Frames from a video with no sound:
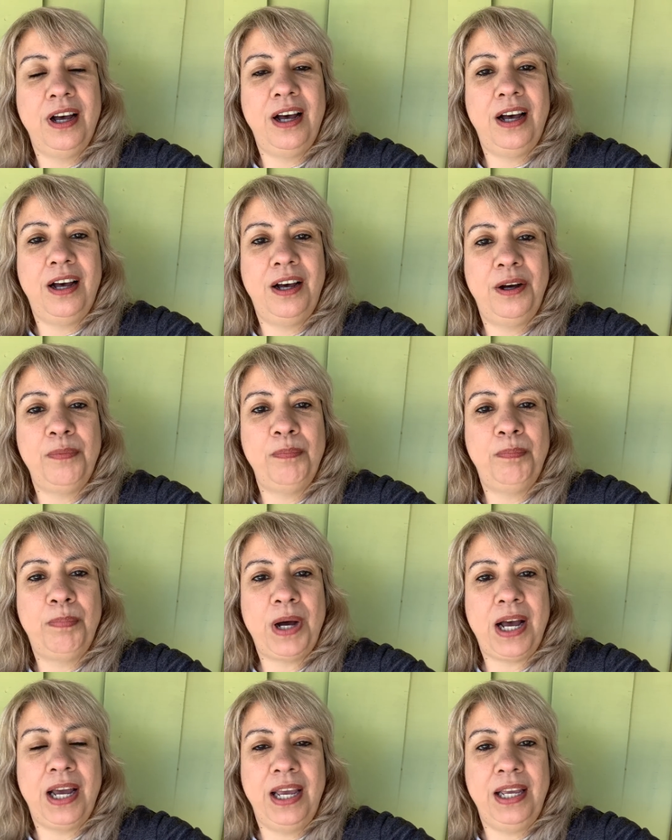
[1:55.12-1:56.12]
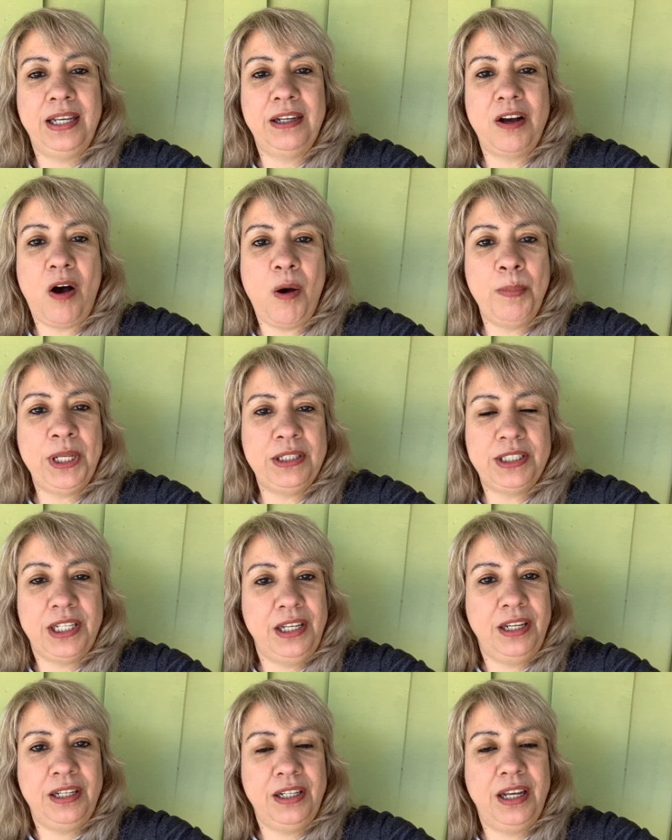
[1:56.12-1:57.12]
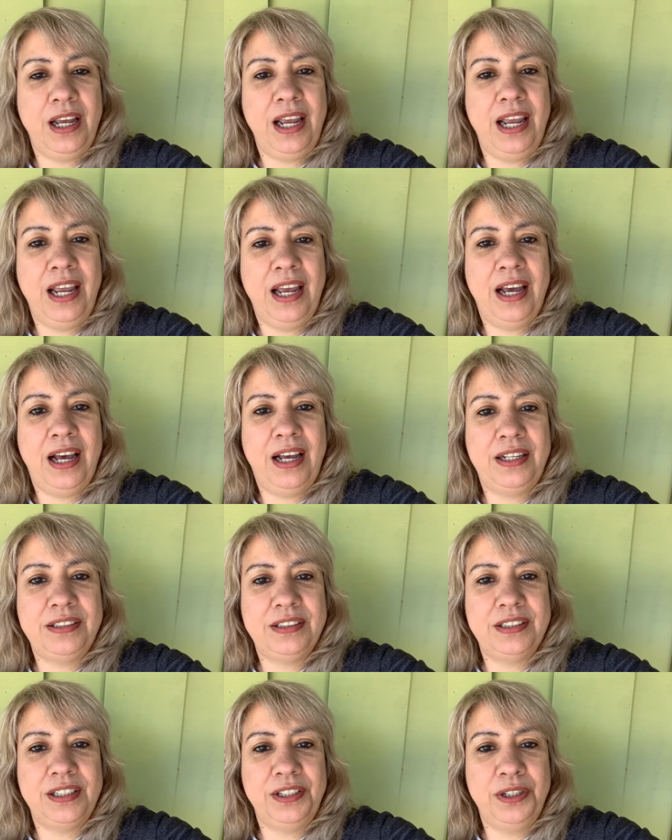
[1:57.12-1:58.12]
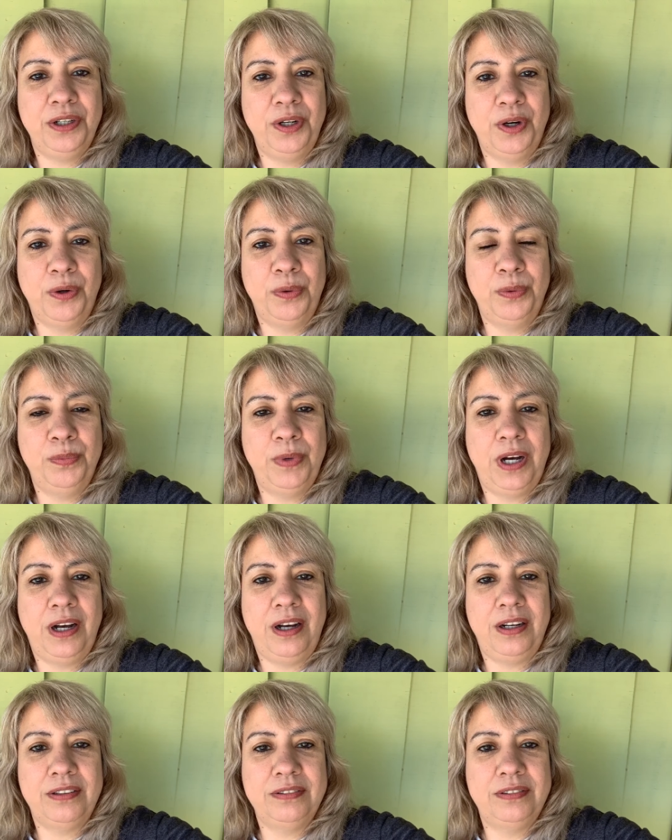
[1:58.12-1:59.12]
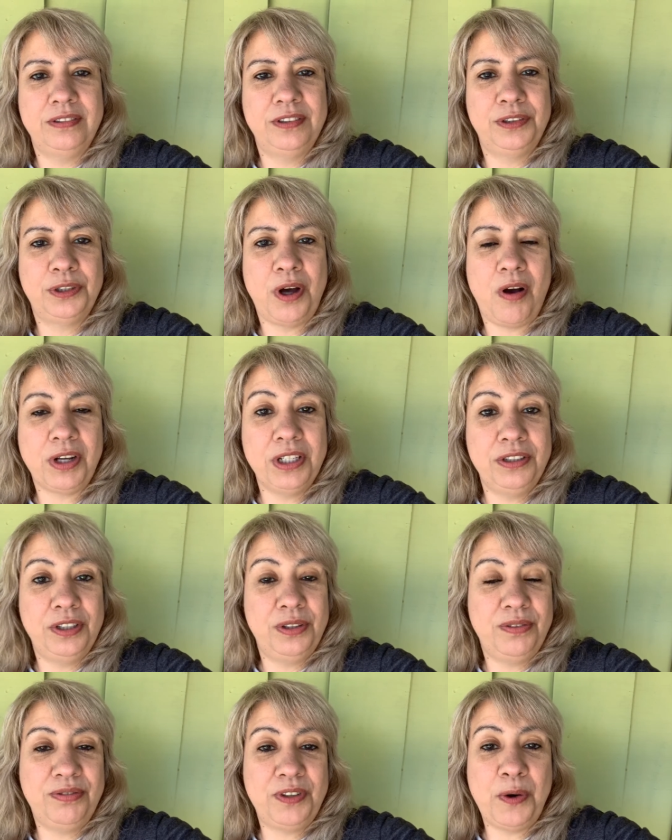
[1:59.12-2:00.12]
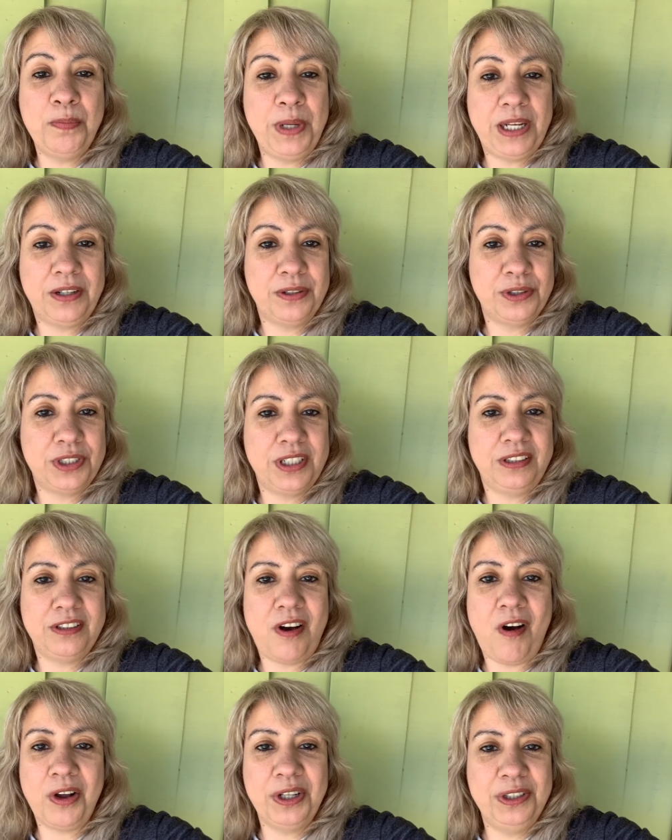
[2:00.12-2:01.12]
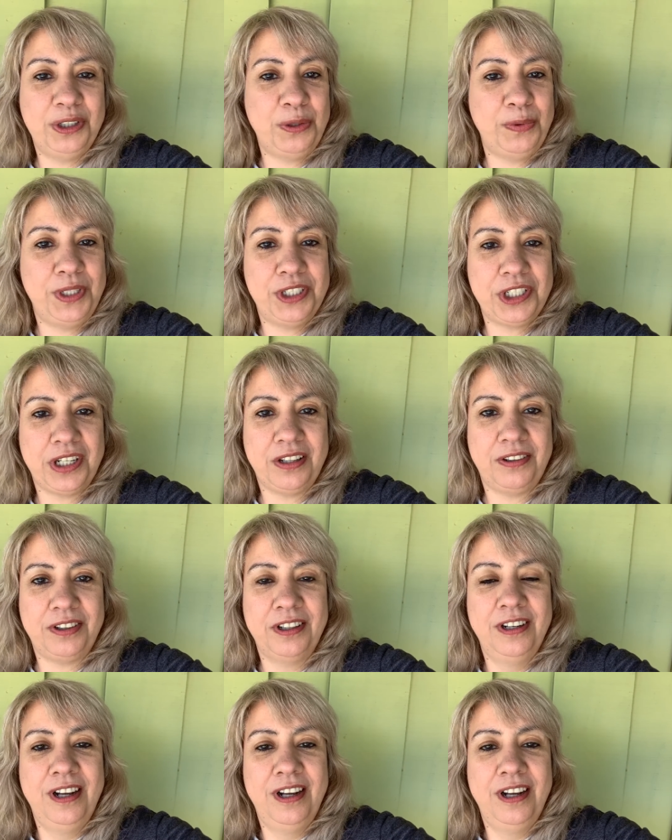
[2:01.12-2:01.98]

Uh, by commenting and, you know, uh, talking to the filmmakers and talking to each other.